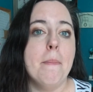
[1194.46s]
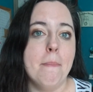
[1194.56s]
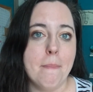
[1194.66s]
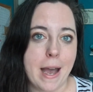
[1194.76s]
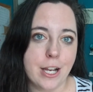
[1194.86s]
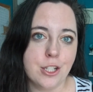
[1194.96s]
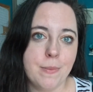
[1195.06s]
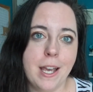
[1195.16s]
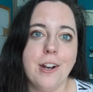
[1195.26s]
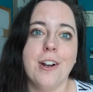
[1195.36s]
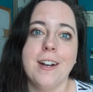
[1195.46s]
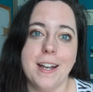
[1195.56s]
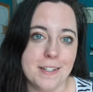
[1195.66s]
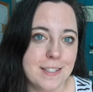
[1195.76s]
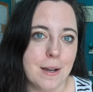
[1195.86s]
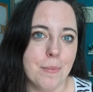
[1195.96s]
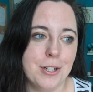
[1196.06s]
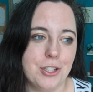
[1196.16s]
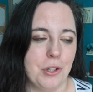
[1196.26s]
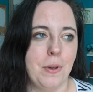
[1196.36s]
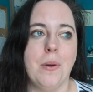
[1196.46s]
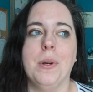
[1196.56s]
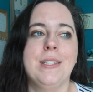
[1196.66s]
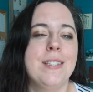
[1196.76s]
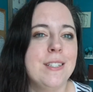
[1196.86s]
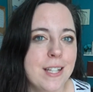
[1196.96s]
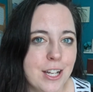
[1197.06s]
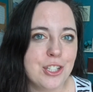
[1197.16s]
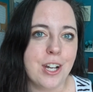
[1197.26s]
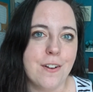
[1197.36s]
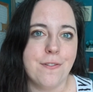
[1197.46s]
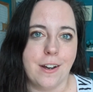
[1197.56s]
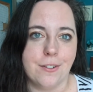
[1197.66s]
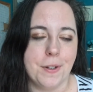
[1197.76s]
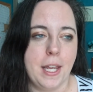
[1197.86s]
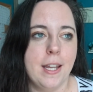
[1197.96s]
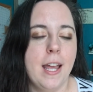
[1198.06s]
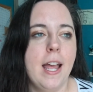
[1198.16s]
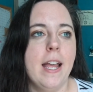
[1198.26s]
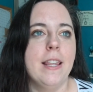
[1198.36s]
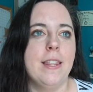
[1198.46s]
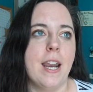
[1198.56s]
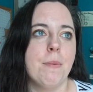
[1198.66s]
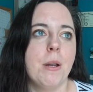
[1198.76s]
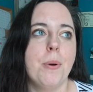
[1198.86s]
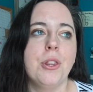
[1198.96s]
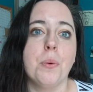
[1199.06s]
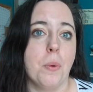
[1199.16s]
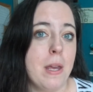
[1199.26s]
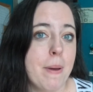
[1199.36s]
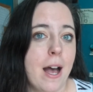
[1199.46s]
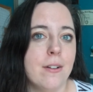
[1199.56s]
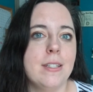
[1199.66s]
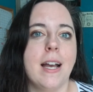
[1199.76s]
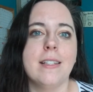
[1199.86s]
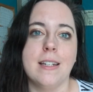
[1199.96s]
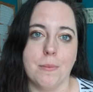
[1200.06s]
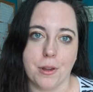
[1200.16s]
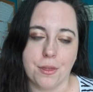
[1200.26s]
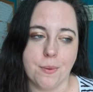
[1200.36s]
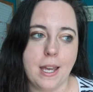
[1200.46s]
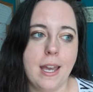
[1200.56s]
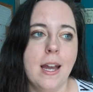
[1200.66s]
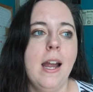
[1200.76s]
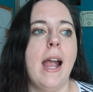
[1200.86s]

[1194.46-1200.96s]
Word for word: Matchmaker is number two. It was such a fun read. Then I'm going to put The Rebound as number three